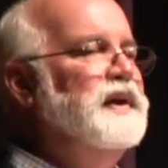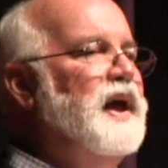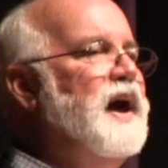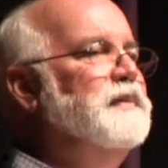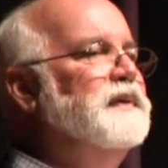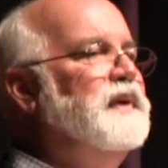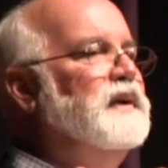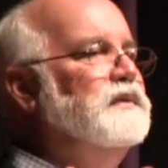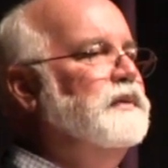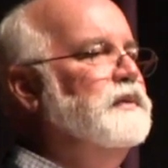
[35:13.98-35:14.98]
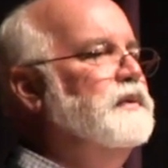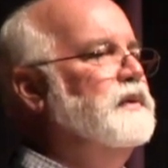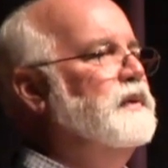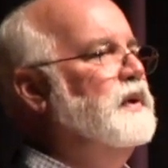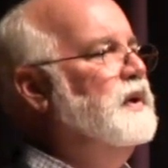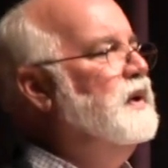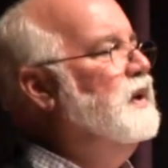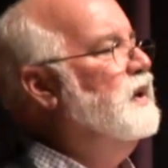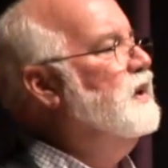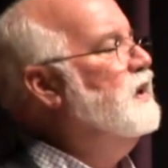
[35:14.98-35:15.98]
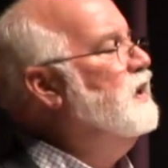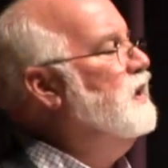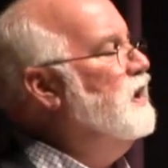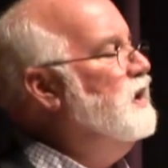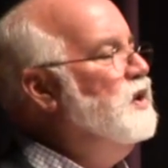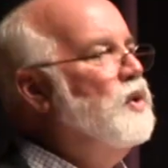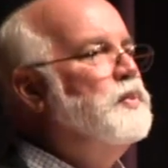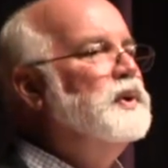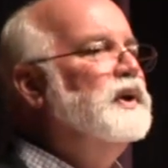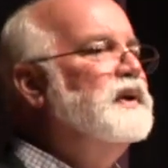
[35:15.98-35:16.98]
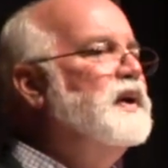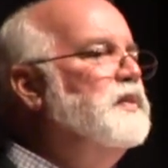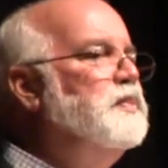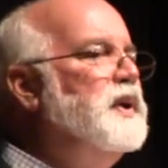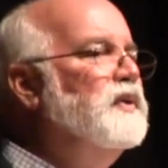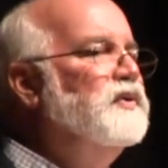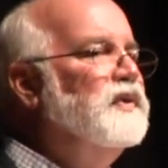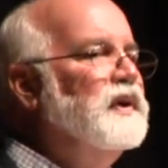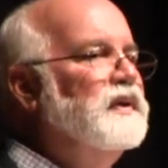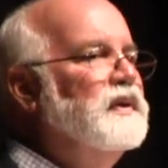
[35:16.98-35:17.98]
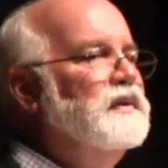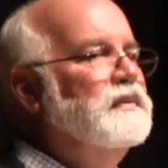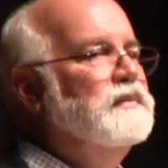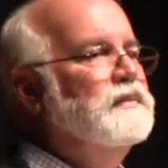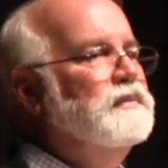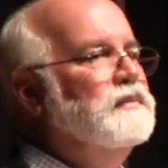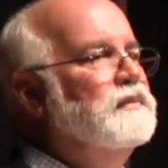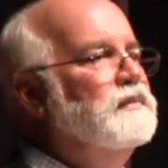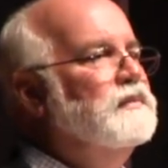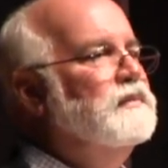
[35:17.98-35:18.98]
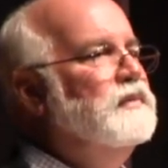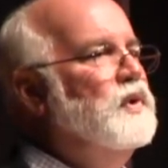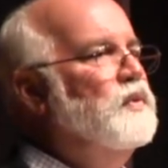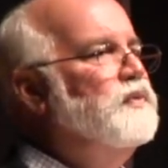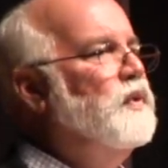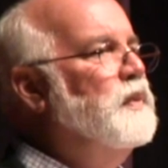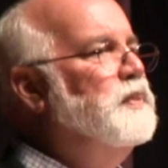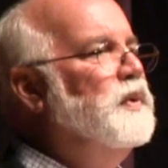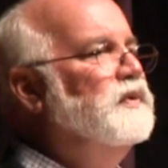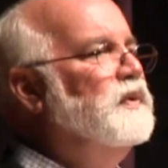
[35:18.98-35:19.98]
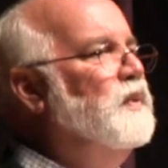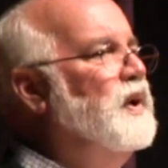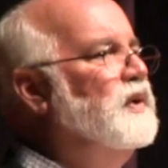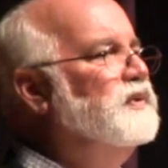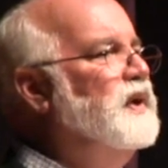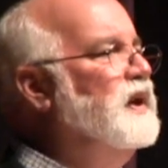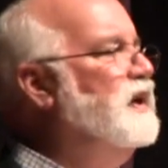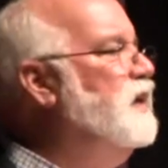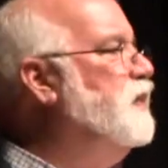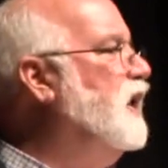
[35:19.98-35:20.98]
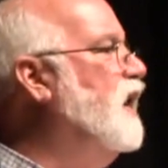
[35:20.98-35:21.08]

inhabit that truth. And no bullet can pierce it. No four prison walls can keep it